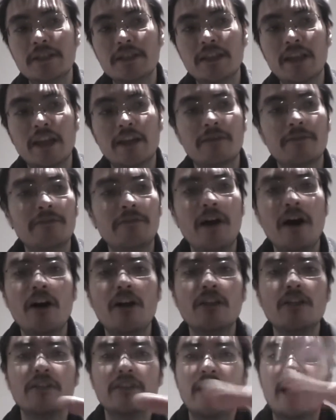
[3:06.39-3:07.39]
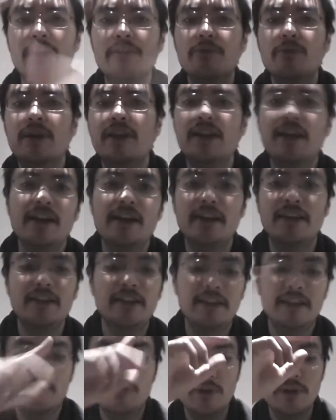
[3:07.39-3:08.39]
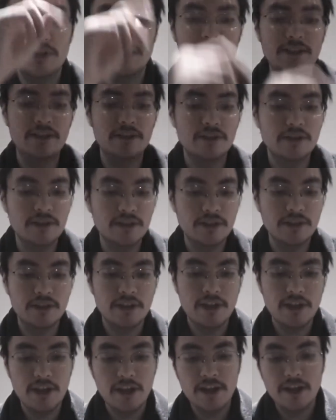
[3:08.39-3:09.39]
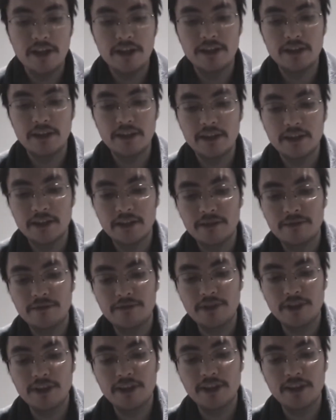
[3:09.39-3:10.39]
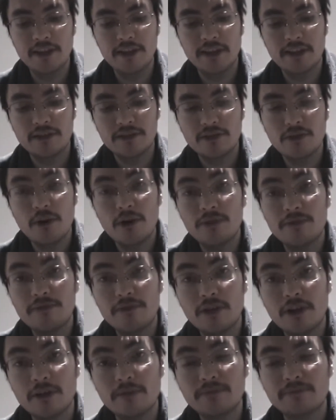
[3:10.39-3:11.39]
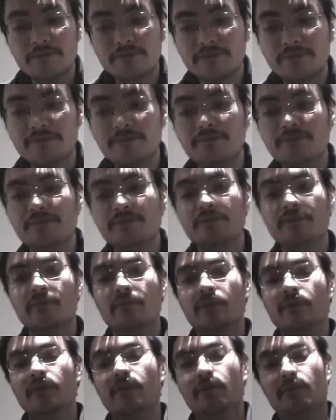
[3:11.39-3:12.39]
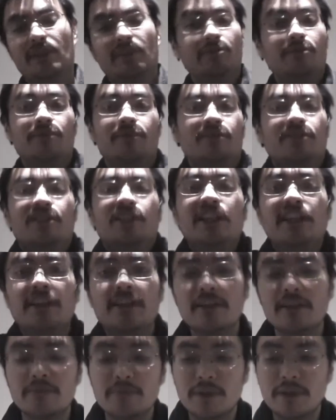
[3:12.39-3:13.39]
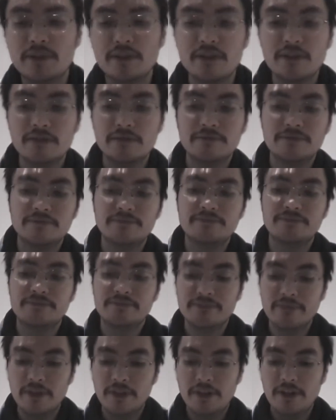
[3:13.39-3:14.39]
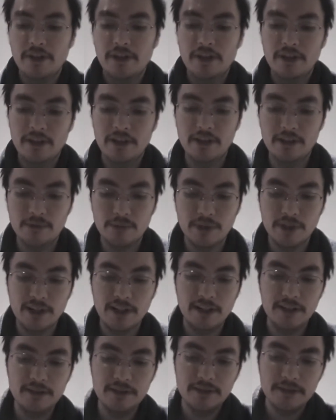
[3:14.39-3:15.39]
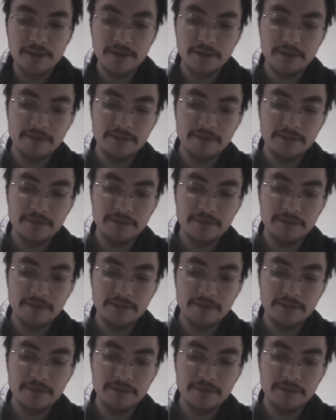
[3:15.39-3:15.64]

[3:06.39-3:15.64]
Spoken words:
like foul on the halfway line that they quickly took the free kick and scored from? I mean, it was cheating, but you know, it is what it is.